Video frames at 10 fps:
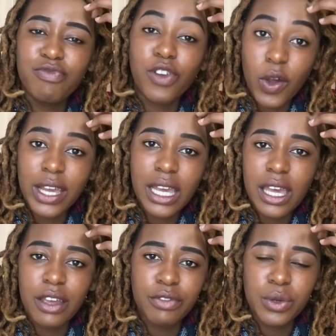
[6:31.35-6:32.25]

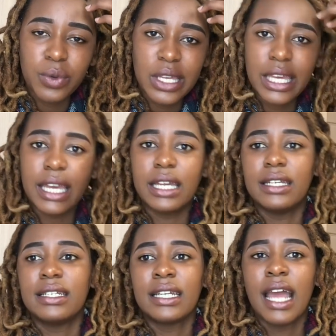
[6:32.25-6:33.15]
vlogging every
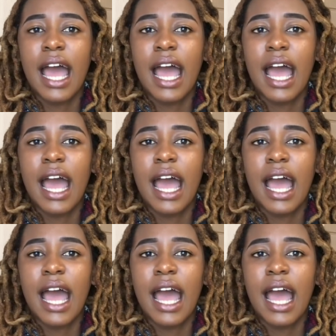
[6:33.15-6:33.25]
weekend,